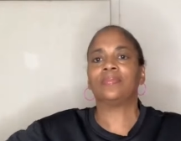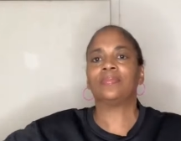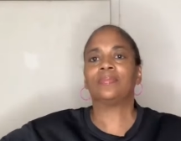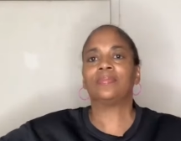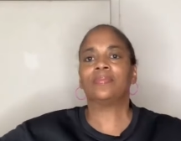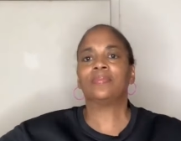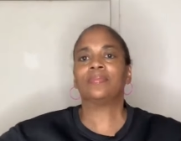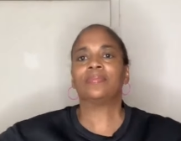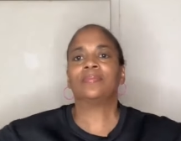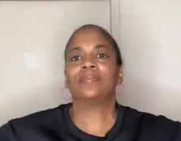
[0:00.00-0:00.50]

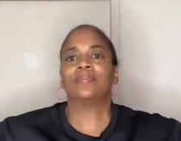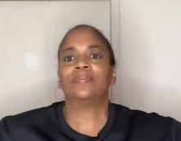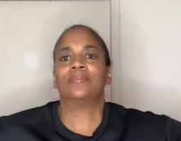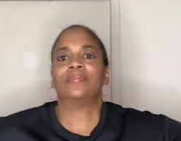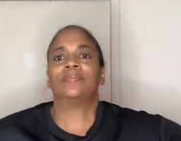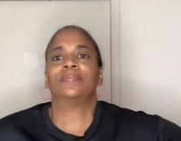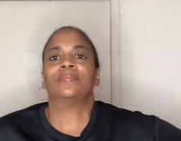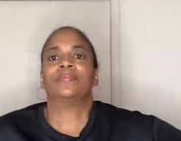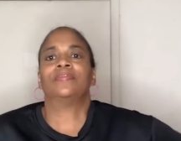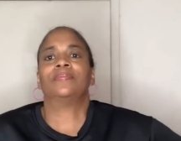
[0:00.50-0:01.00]

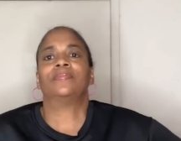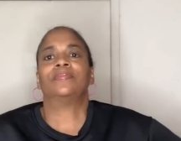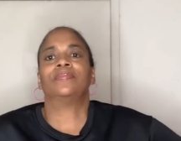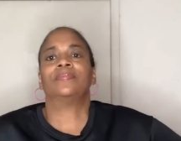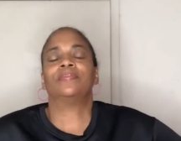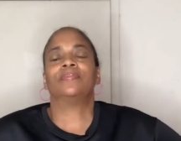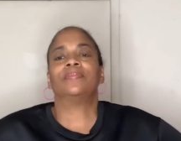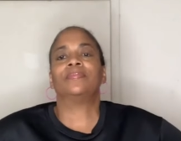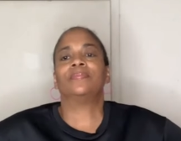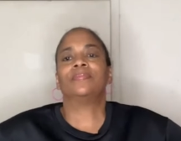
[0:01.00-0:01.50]

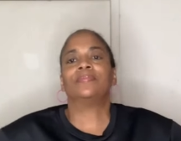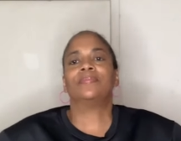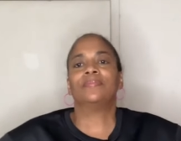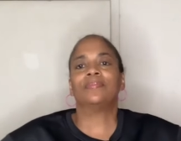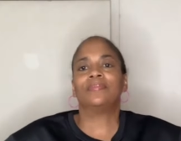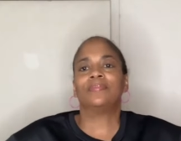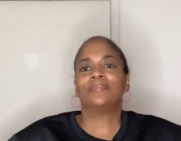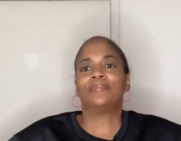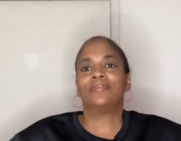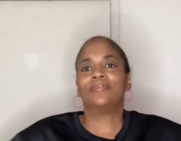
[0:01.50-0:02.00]

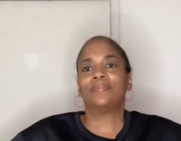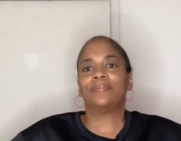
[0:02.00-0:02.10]
No one is speaking in this clip.